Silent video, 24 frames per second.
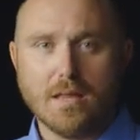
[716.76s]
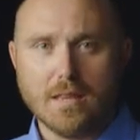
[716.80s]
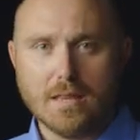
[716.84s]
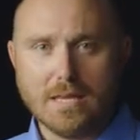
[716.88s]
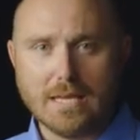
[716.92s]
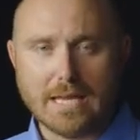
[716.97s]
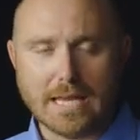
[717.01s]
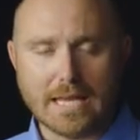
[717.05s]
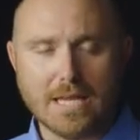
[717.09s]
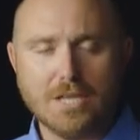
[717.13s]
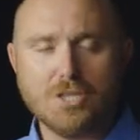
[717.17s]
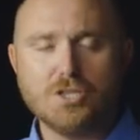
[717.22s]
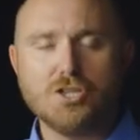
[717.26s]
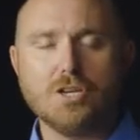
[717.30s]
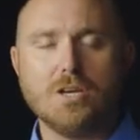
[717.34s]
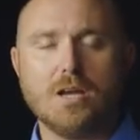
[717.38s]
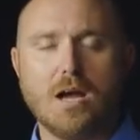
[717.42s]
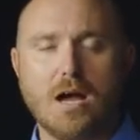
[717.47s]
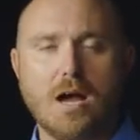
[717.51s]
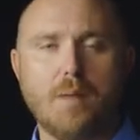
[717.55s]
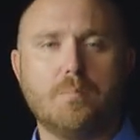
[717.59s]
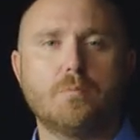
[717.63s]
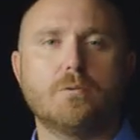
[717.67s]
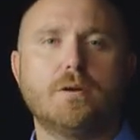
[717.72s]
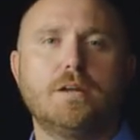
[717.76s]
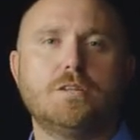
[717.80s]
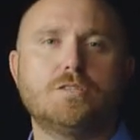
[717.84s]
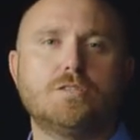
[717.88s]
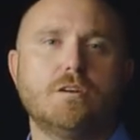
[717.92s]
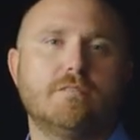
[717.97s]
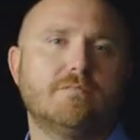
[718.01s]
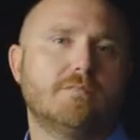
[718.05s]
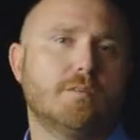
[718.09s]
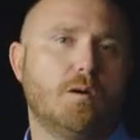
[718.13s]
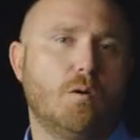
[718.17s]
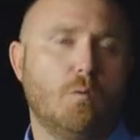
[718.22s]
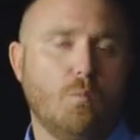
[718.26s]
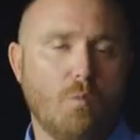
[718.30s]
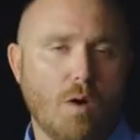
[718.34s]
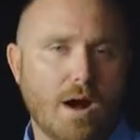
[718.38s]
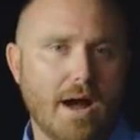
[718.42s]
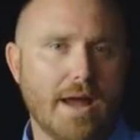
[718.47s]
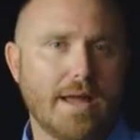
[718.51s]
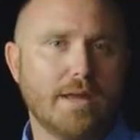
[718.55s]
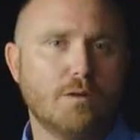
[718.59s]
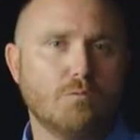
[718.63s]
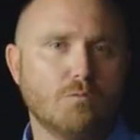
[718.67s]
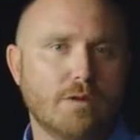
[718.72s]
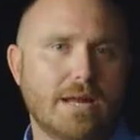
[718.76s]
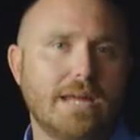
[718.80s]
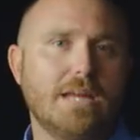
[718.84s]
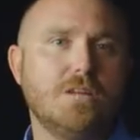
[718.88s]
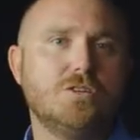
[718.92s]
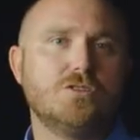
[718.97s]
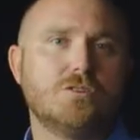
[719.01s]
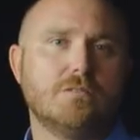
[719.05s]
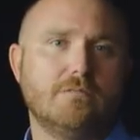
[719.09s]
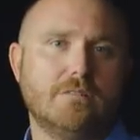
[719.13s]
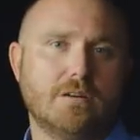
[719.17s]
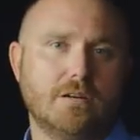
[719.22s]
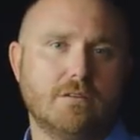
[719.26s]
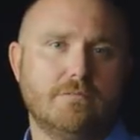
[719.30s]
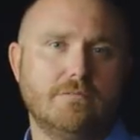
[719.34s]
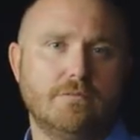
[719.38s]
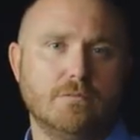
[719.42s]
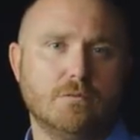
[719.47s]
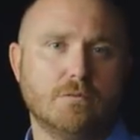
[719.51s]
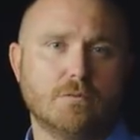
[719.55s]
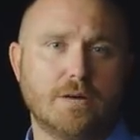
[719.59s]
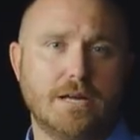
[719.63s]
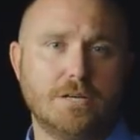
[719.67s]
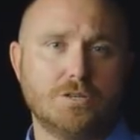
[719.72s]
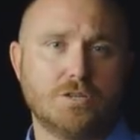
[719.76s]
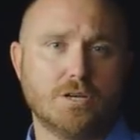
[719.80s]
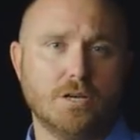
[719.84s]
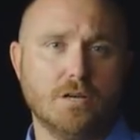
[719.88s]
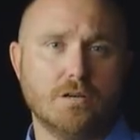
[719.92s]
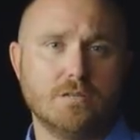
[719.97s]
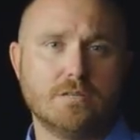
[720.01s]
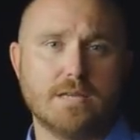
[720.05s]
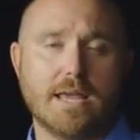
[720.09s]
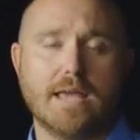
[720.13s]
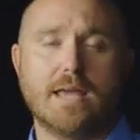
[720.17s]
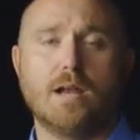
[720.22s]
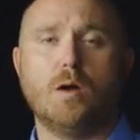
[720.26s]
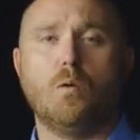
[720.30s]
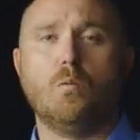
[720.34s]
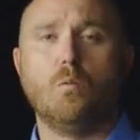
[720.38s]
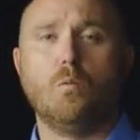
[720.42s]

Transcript: The engine operates over a wide range of air fuel ratios and a